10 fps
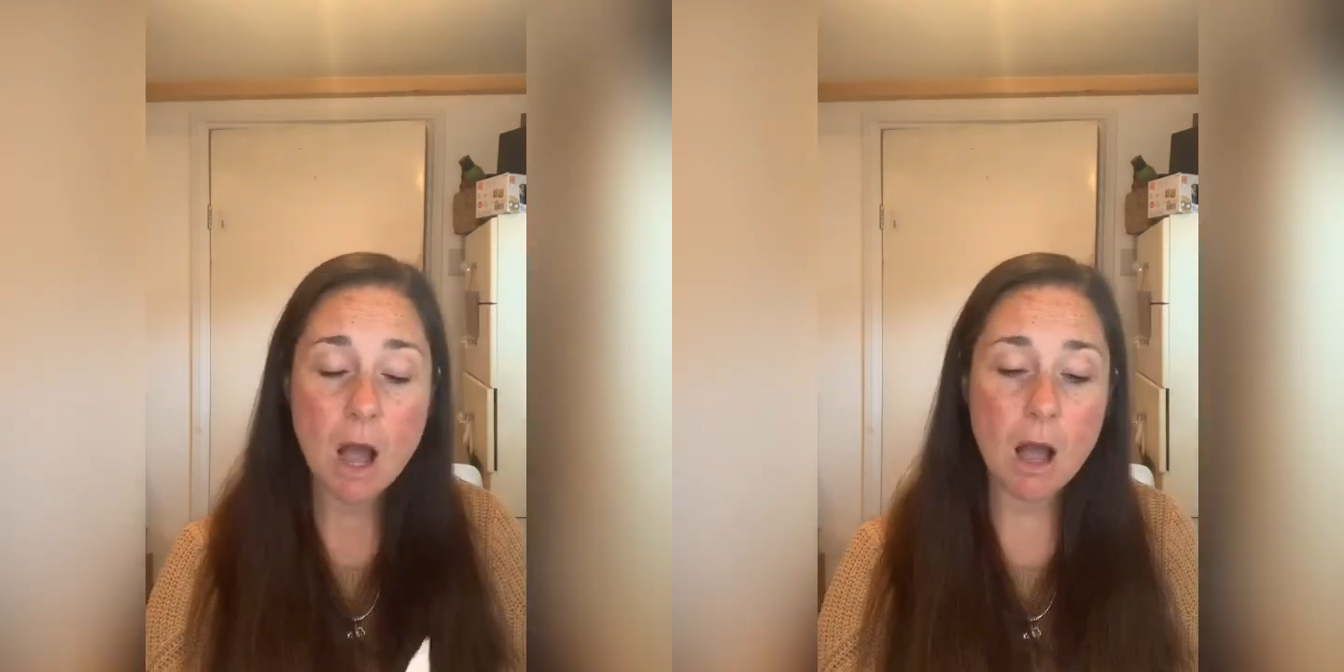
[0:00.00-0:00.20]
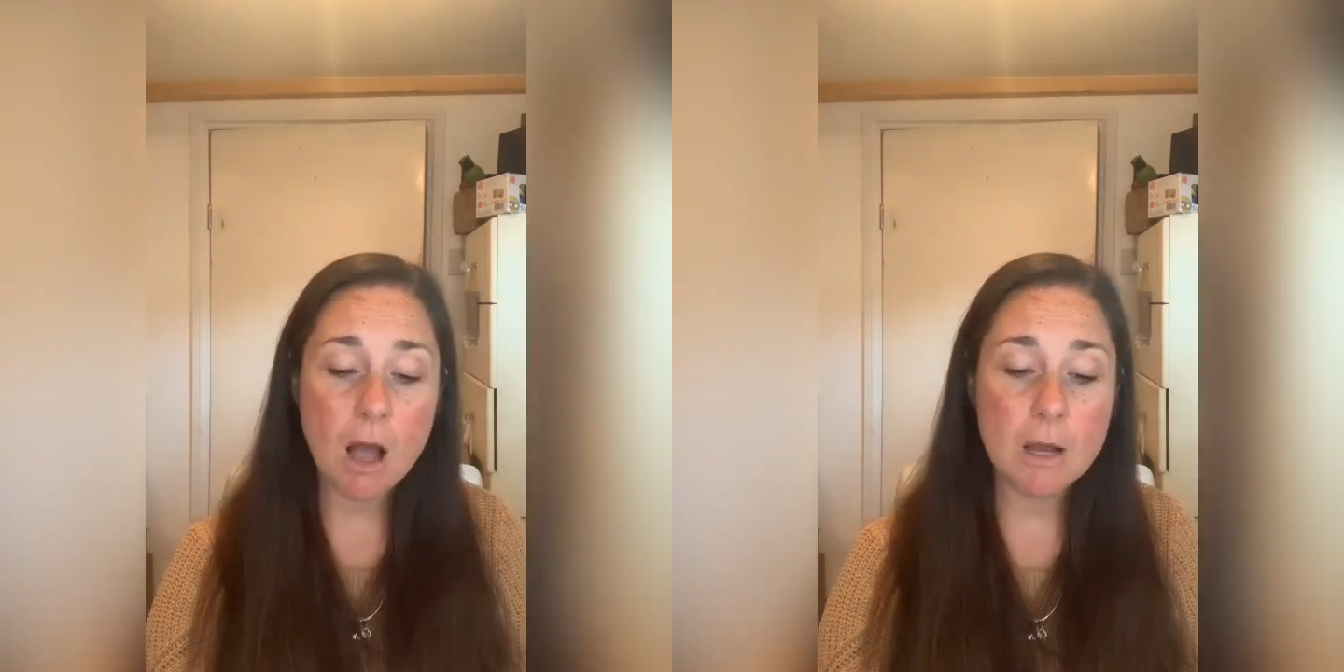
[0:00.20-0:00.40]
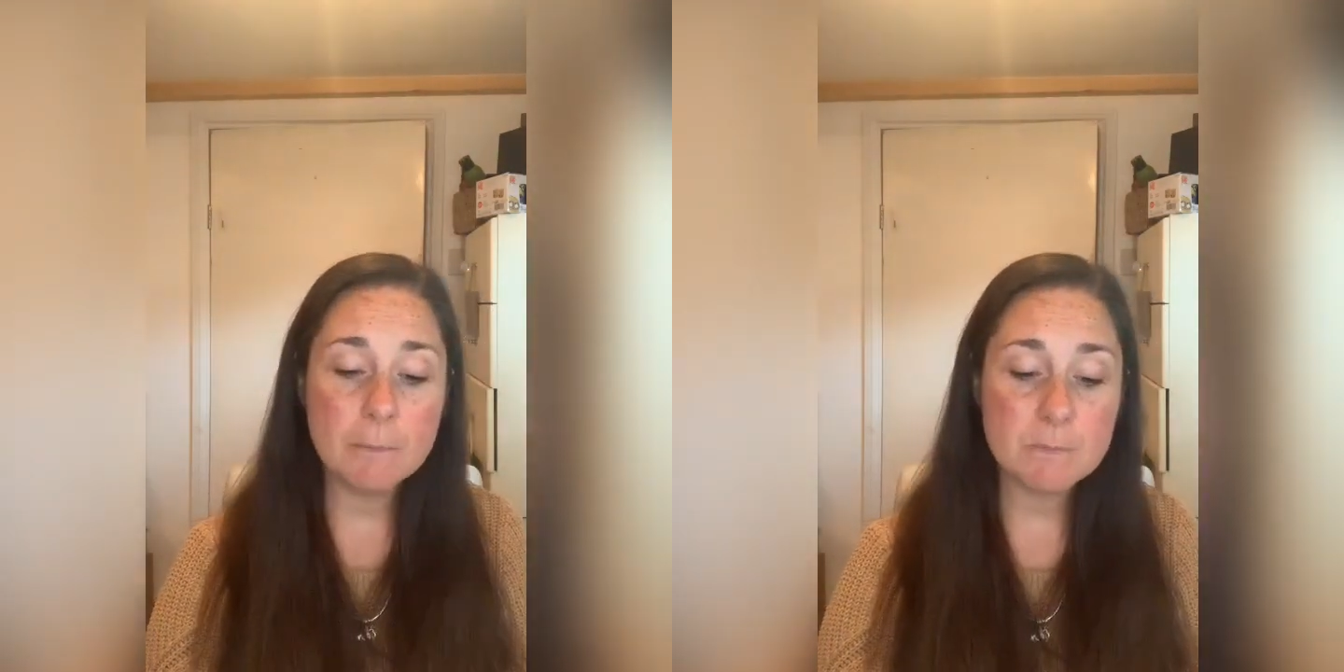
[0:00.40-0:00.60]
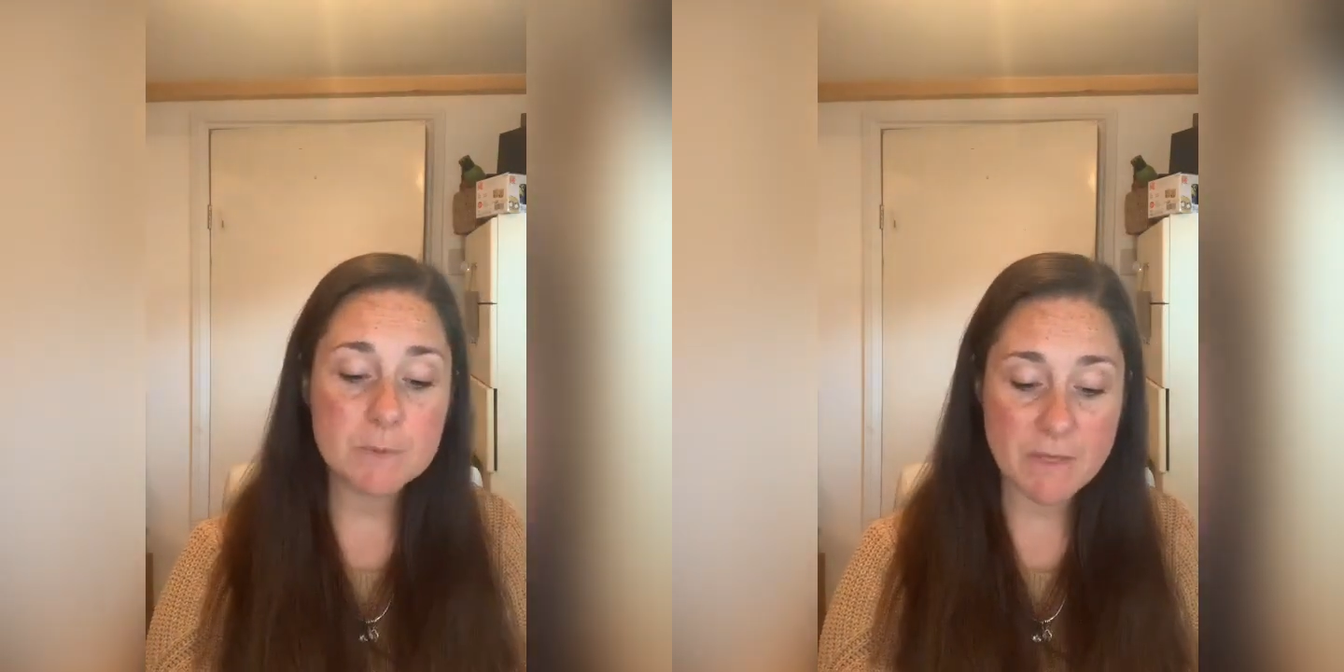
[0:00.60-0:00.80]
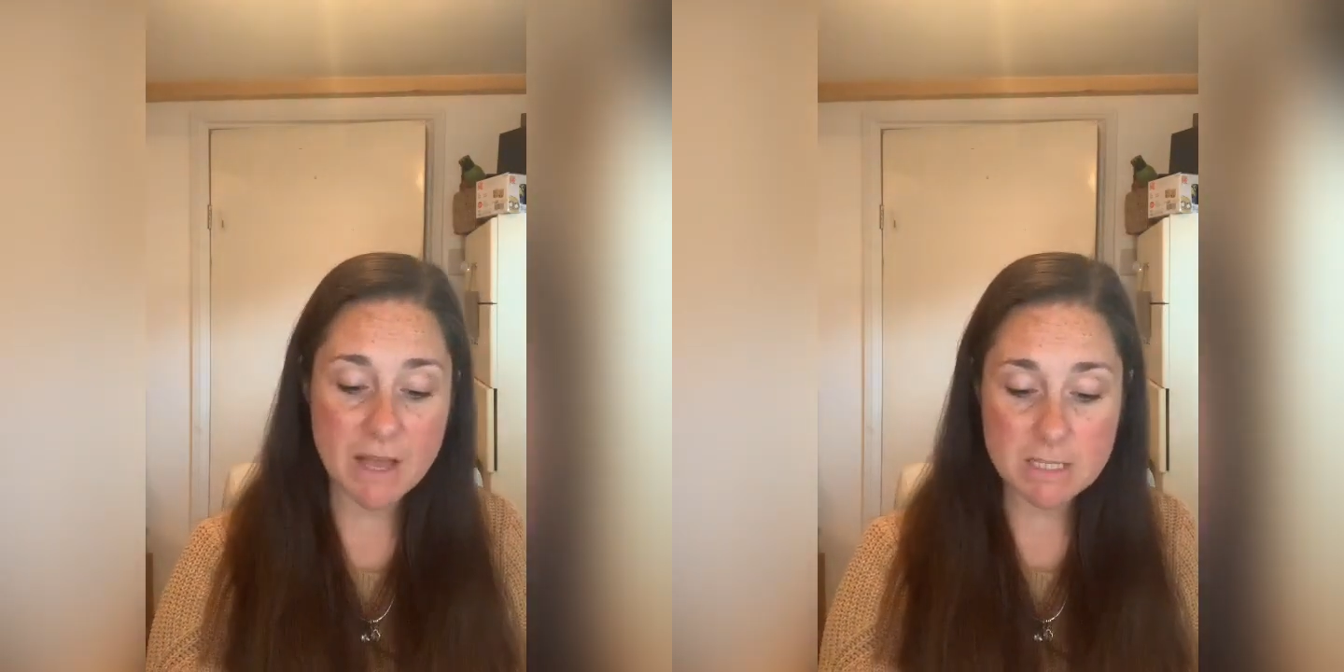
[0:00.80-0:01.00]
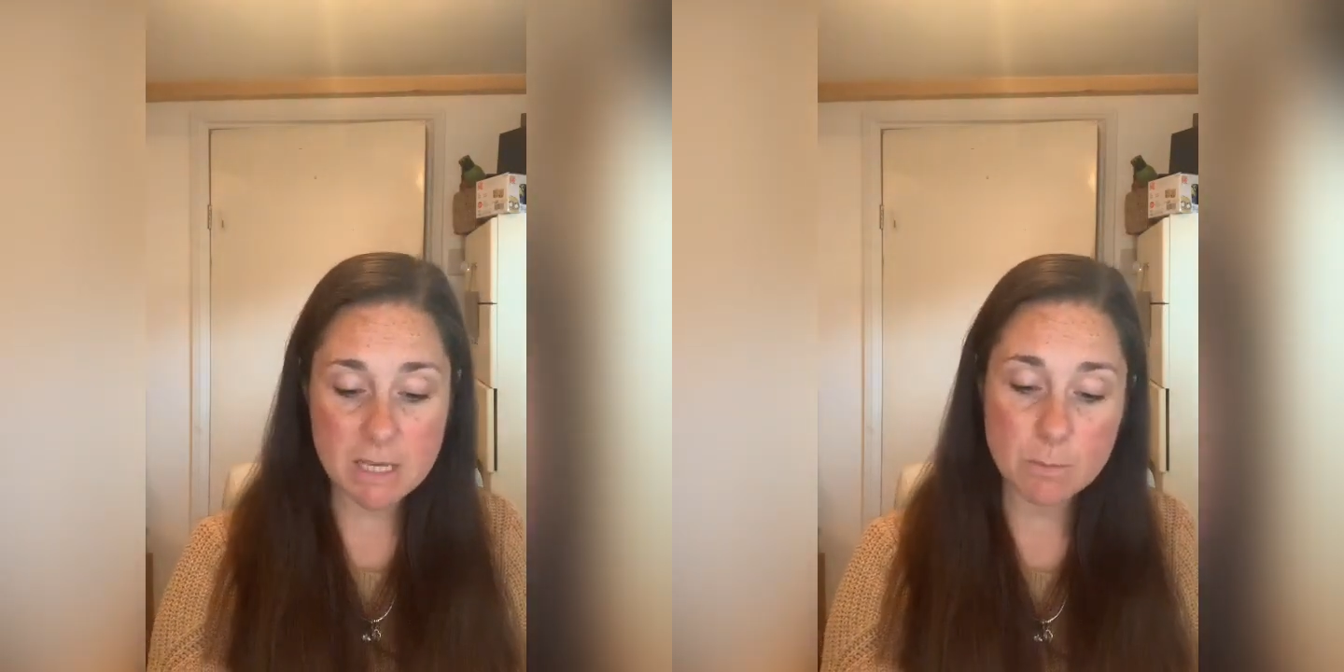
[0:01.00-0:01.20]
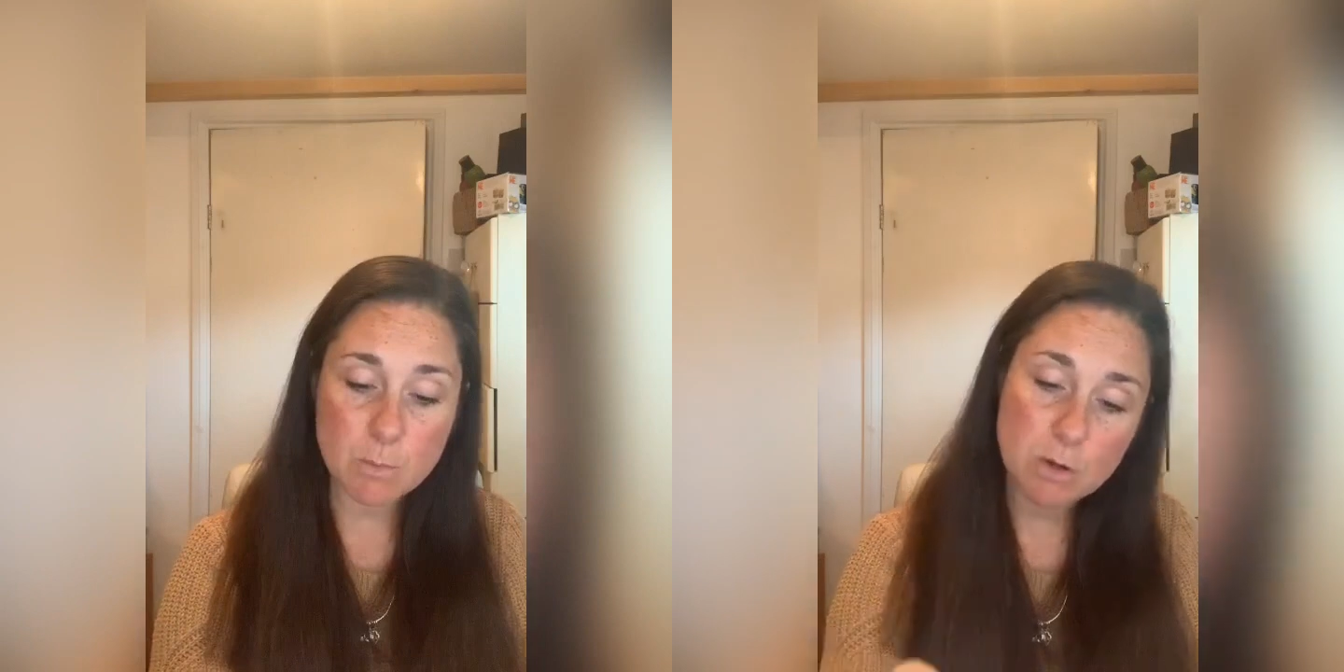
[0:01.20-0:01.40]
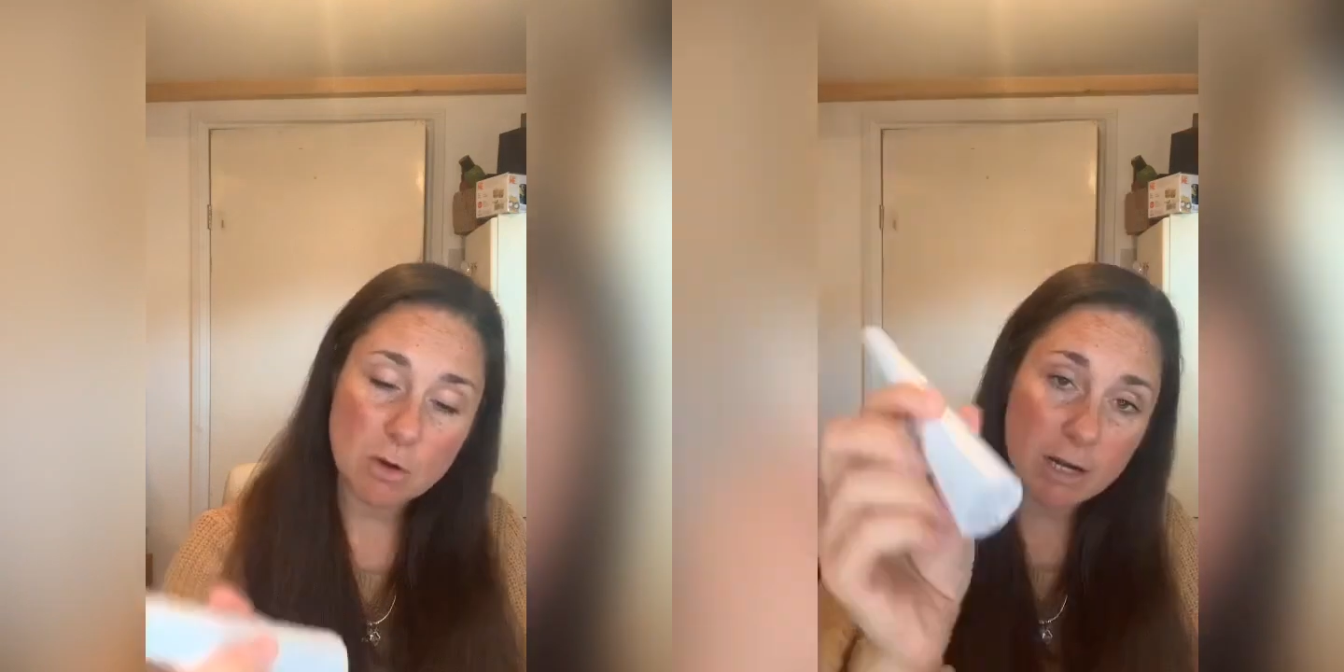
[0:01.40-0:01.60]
So that's got